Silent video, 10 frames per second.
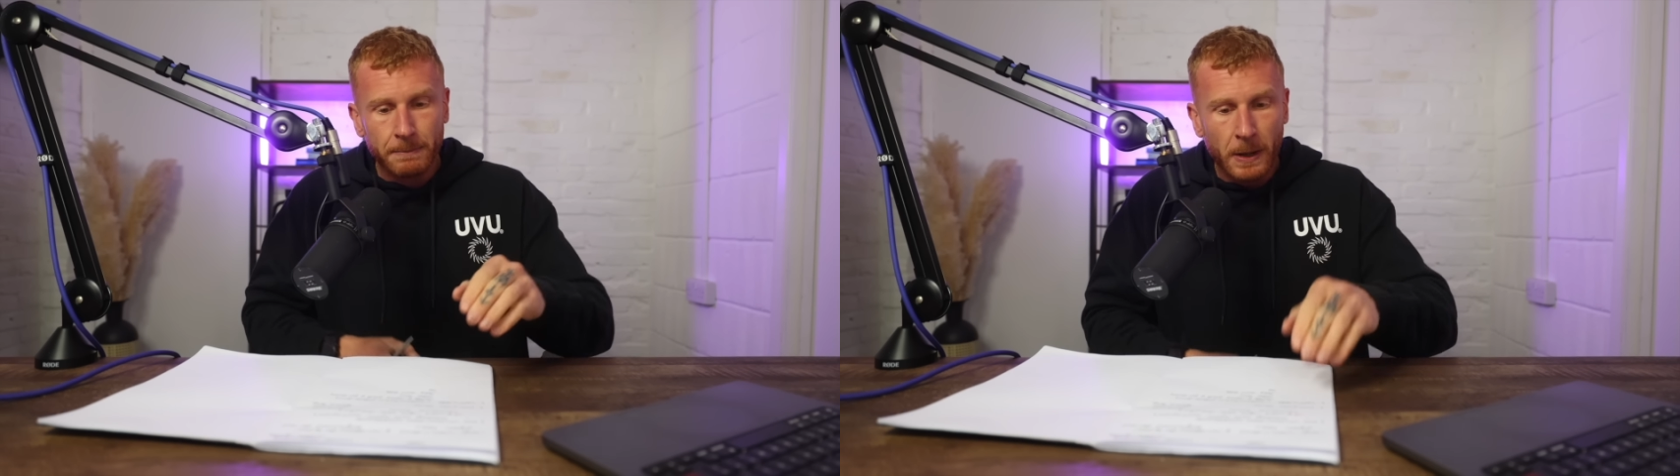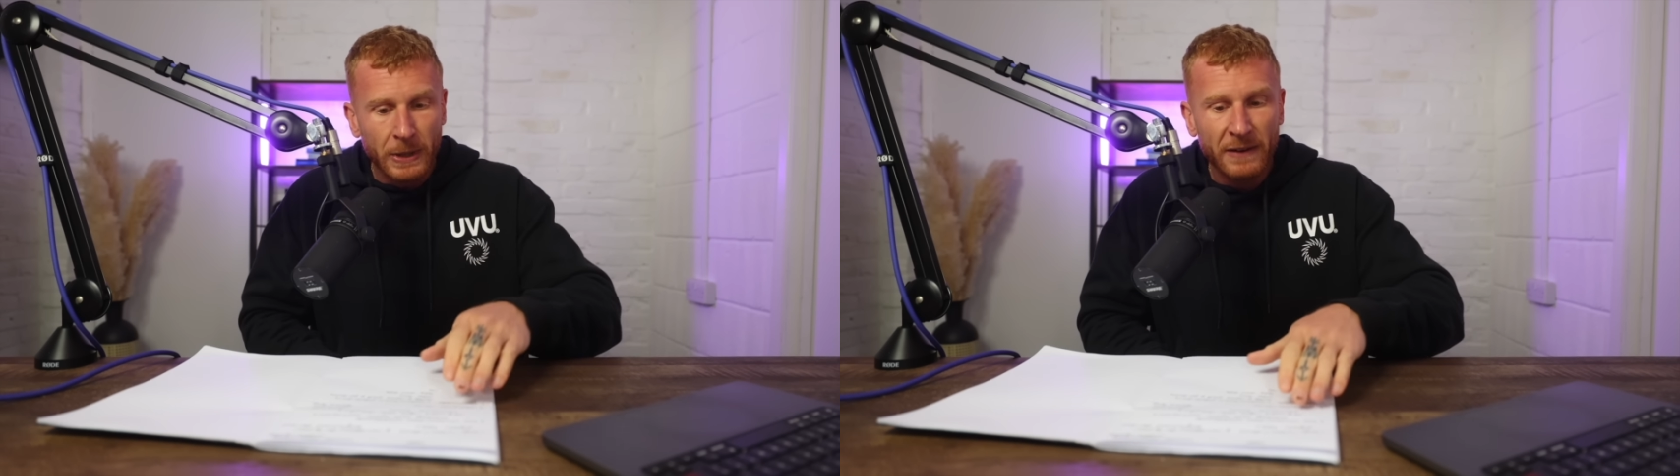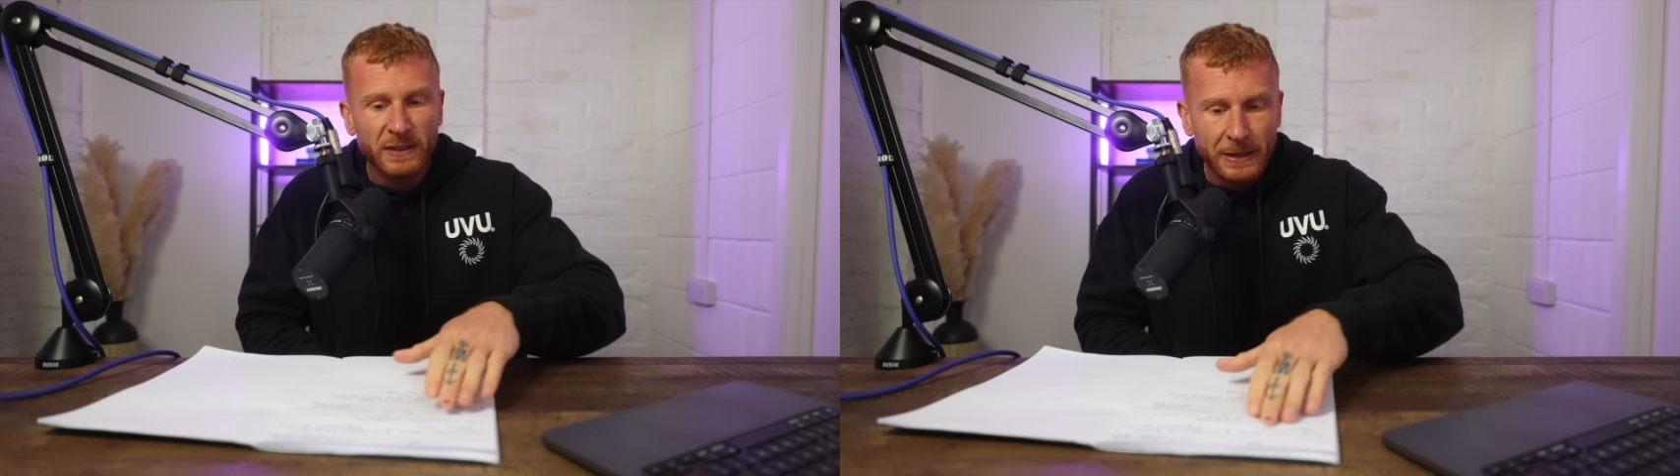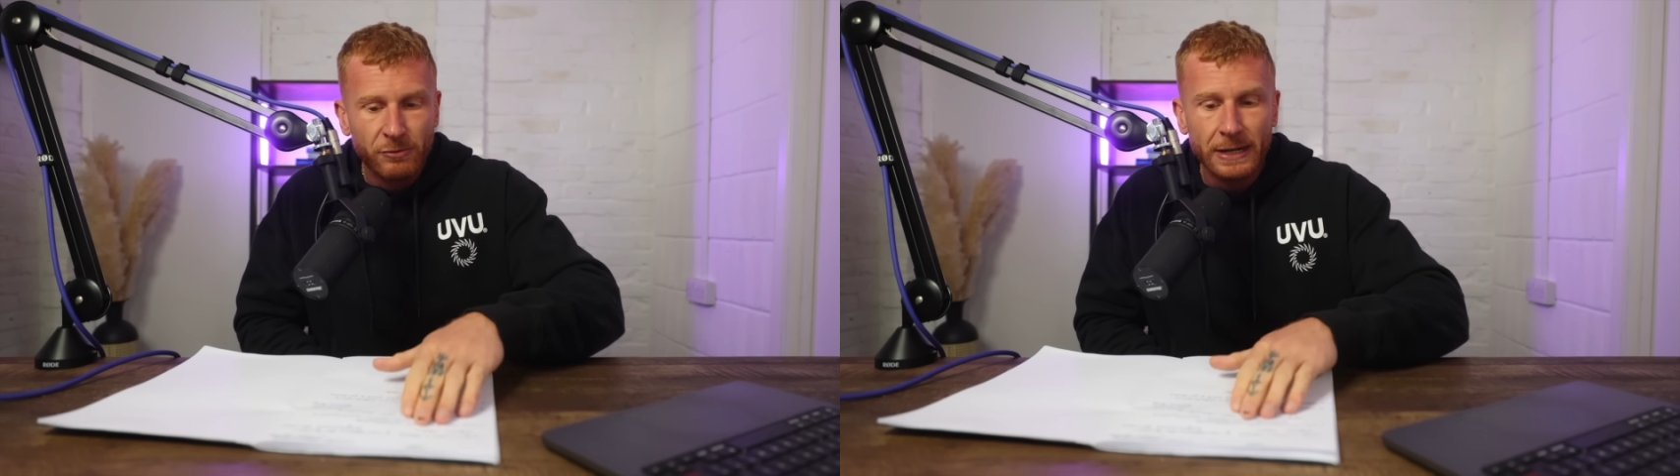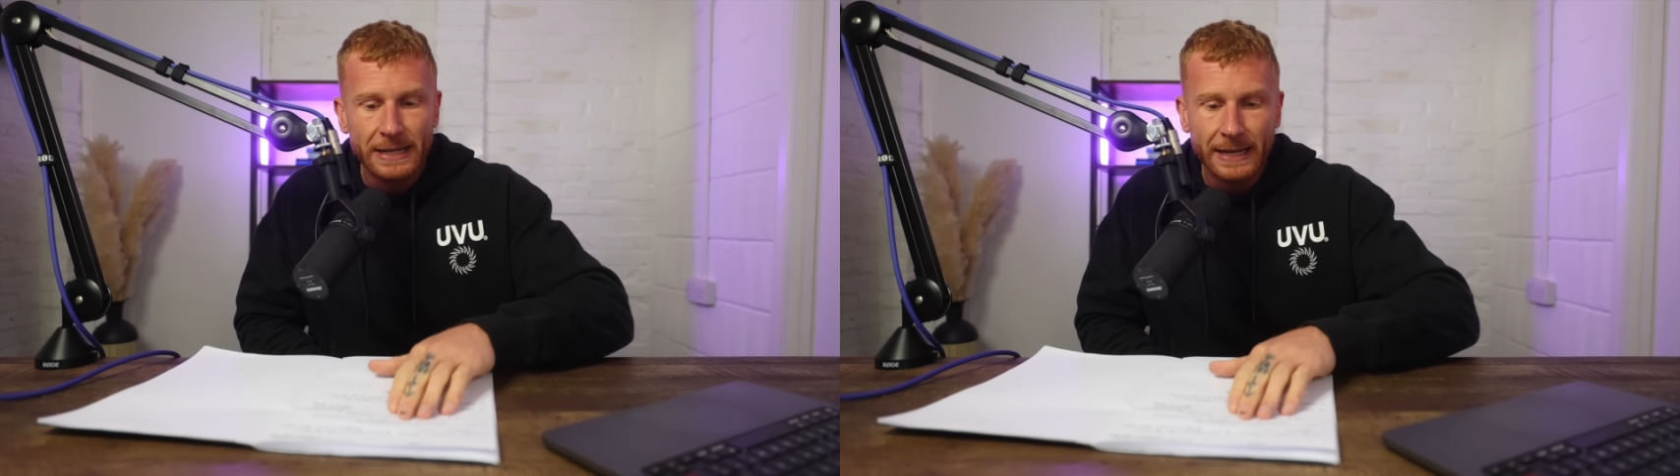But we have to be
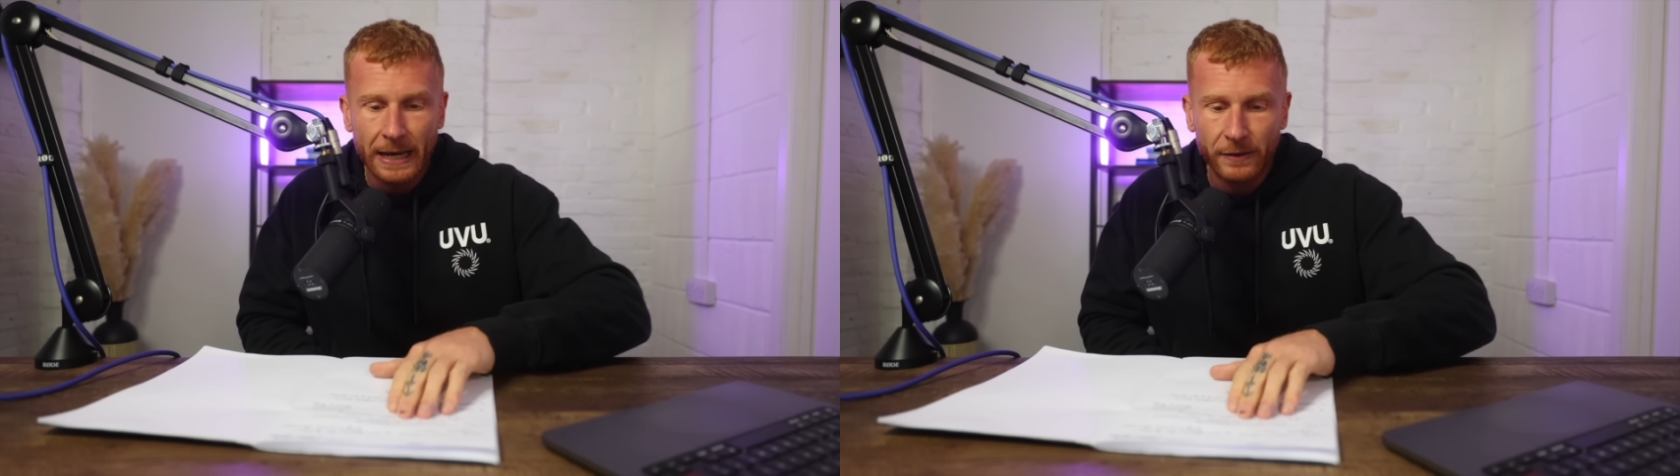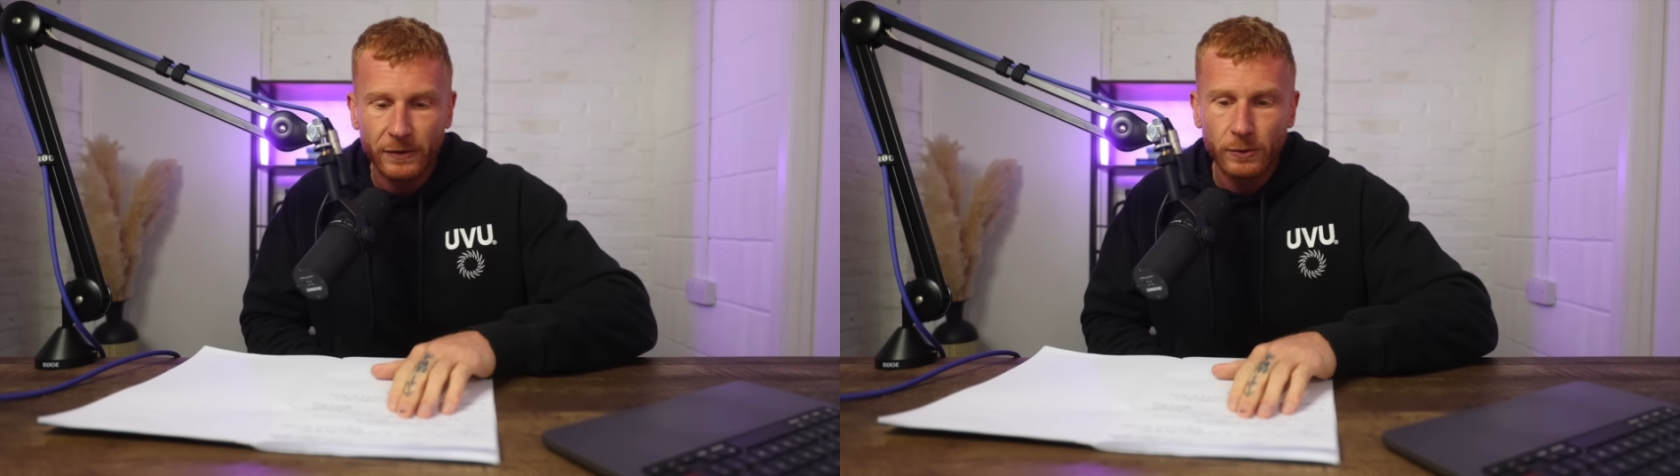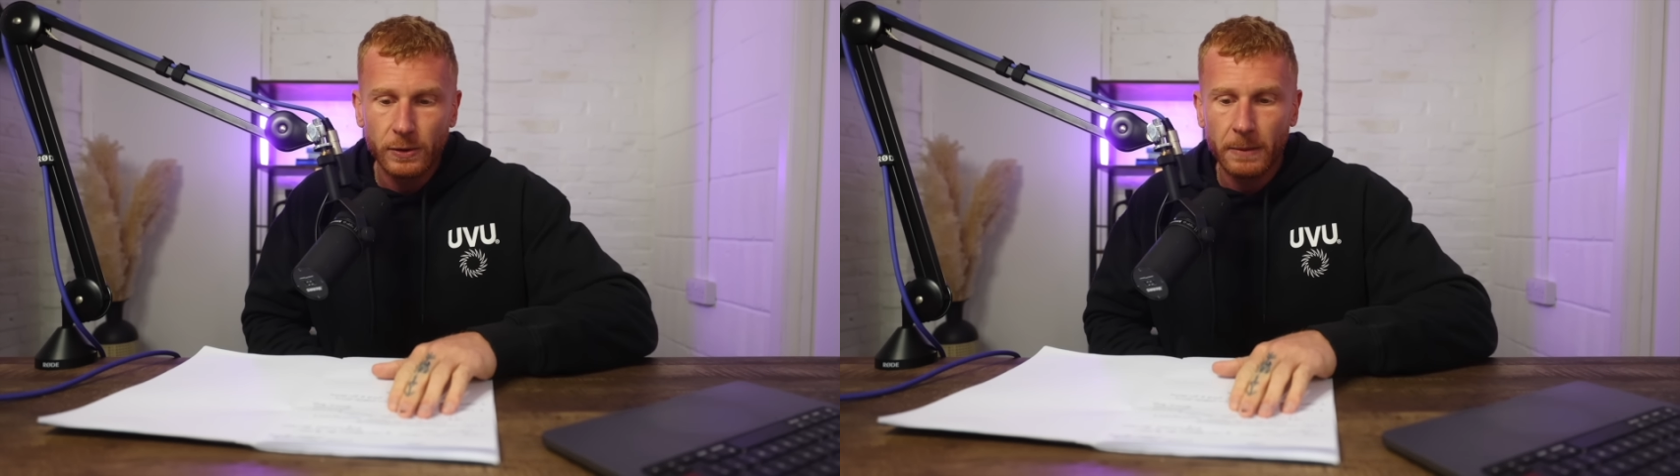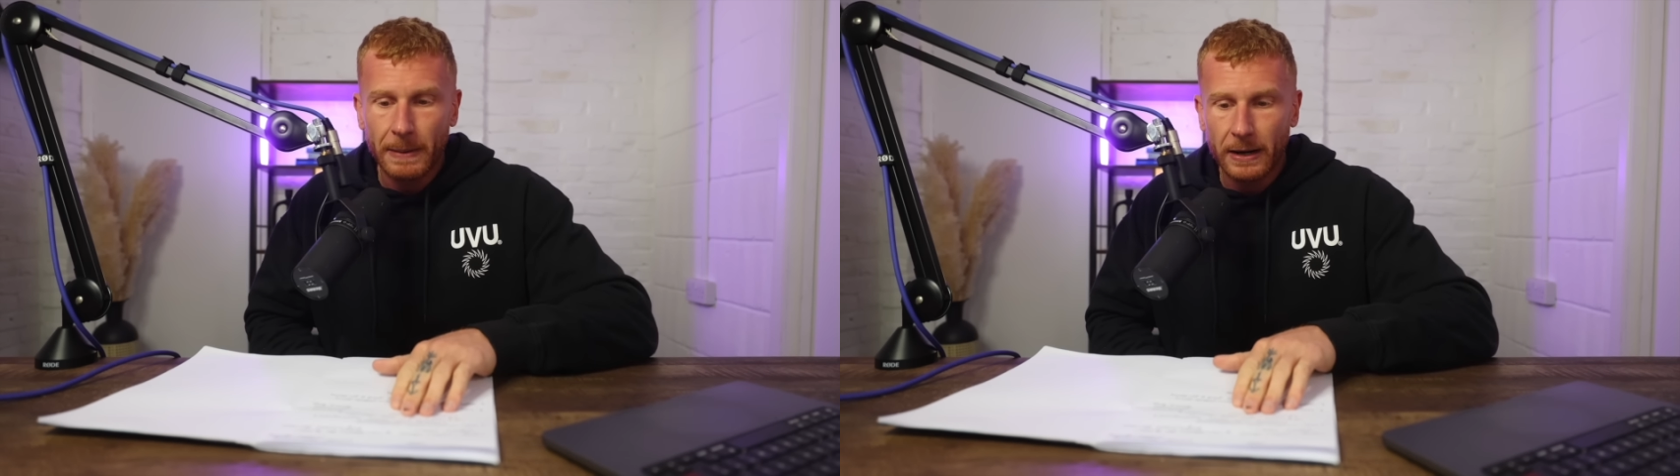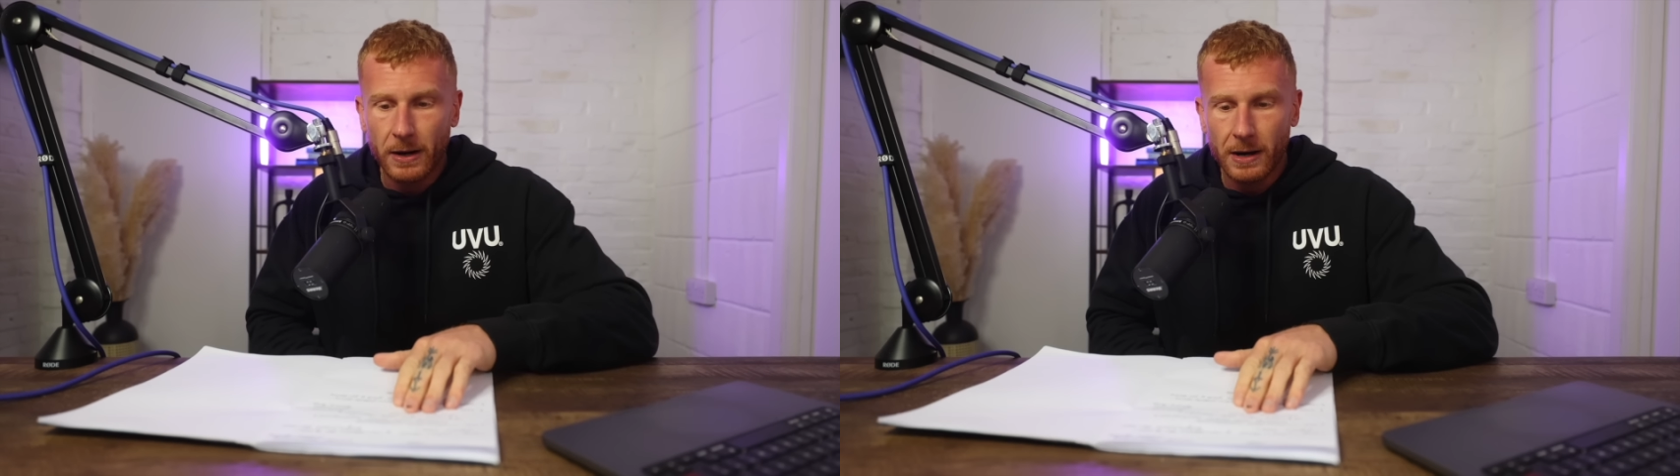really careful
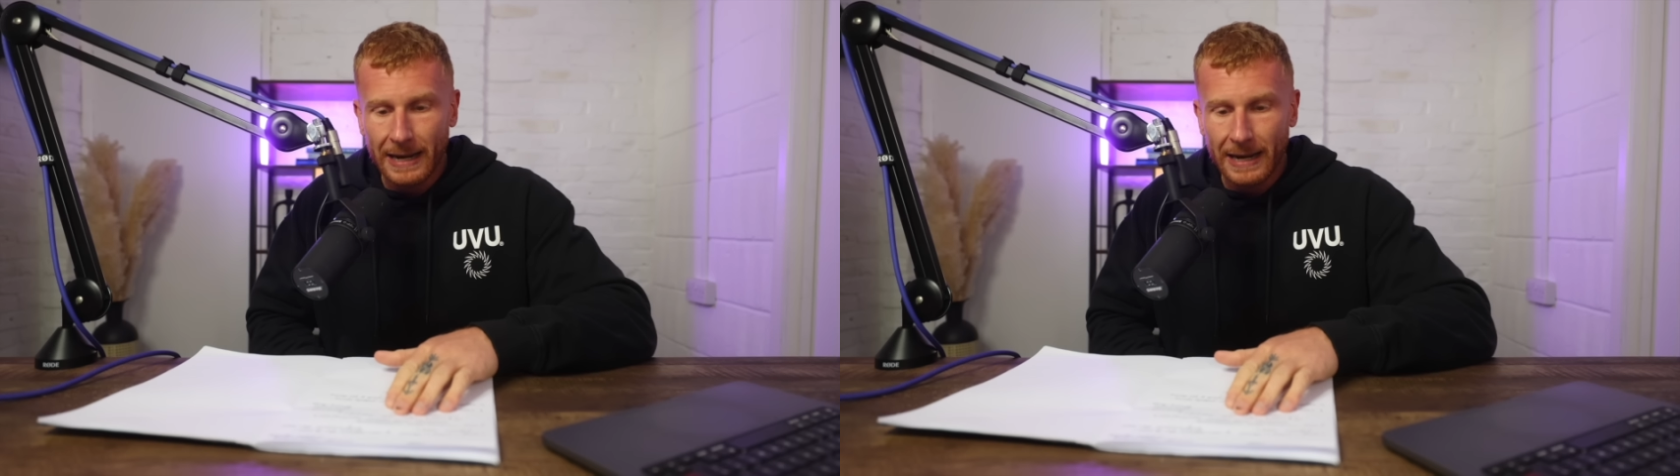about our